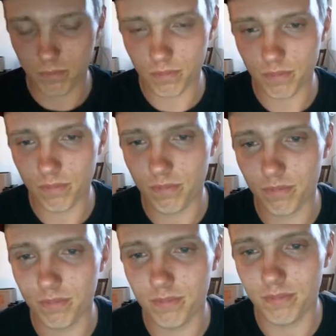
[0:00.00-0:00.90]

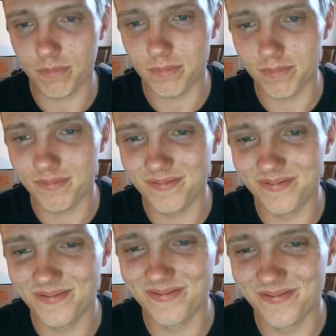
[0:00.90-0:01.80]
down, dip
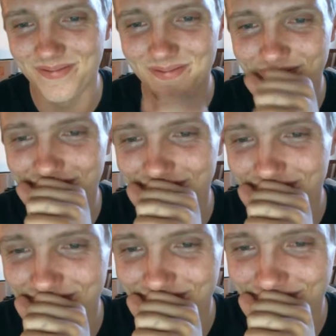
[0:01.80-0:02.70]
down.
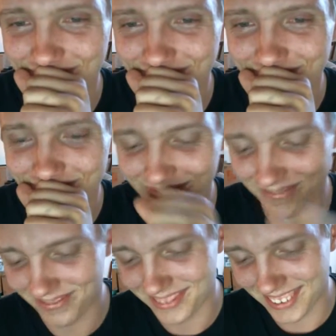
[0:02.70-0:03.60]
Hashtag saves
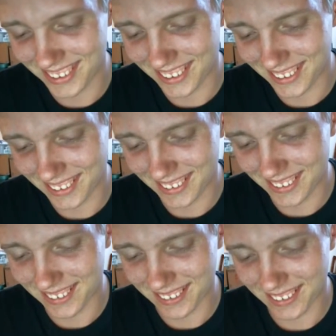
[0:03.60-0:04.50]
the dip,
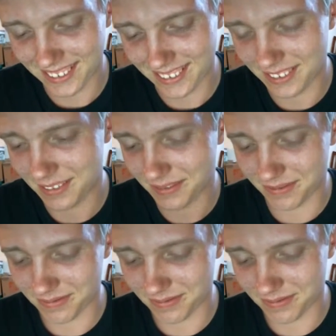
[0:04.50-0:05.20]
dummy.